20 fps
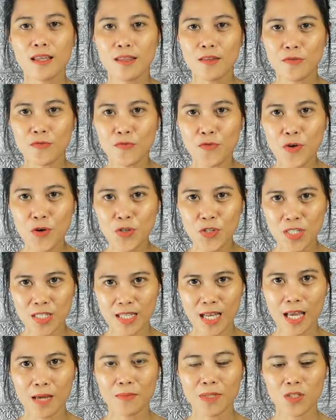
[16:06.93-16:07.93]
the first
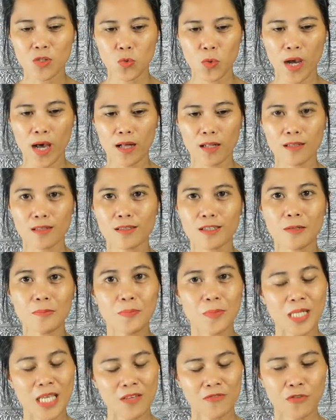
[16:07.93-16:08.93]
name as well,
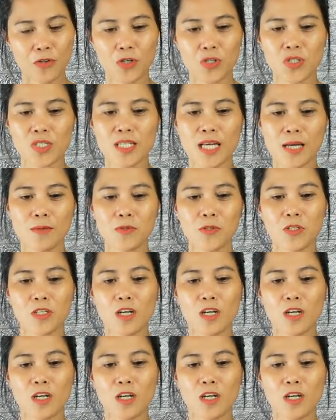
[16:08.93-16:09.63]
complete first name. So